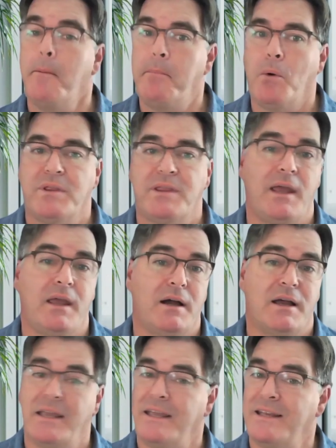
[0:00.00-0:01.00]
but with
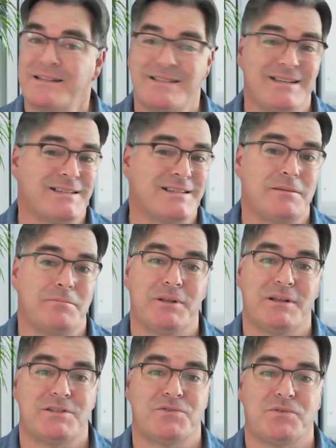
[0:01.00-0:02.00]
AI, it's as simple
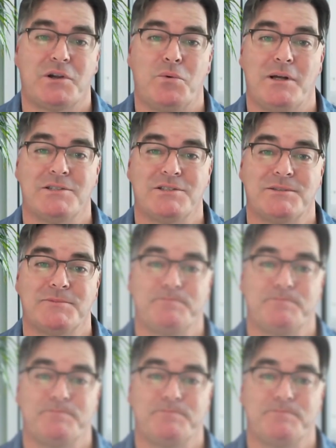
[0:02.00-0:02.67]
as a request.